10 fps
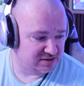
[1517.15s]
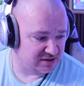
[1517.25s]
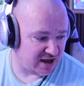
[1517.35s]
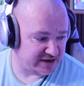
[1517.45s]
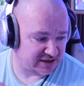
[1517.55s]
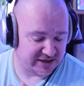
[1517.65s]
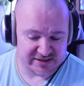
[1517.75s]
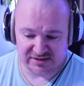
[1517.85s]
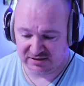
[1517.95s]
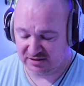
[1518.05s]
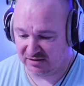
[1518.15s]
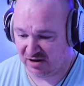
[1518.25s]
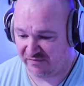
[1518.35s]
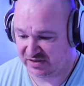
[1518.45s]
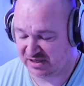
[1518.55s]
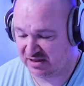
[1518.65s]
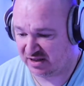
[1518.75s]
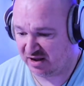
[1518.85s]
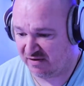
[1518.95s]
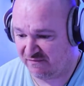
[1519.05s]
likely, obviously,
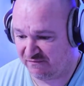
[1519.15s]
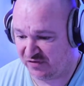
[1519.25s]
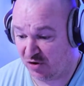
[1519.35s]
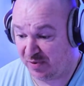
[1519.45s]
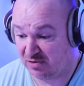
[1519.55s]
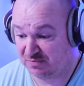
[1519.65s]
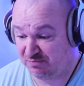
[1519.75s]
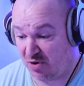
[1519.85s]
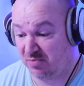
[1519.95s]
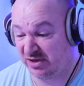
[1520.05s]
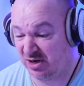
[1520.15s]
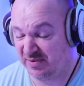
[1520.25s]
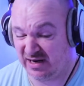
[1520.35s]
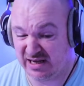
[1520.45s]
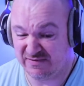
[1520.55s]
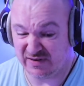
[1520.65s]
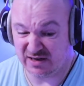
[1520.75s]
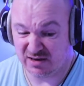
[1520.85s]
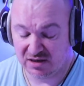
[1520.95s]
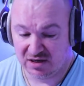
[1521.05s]
that Firpo's probably going to be leaving.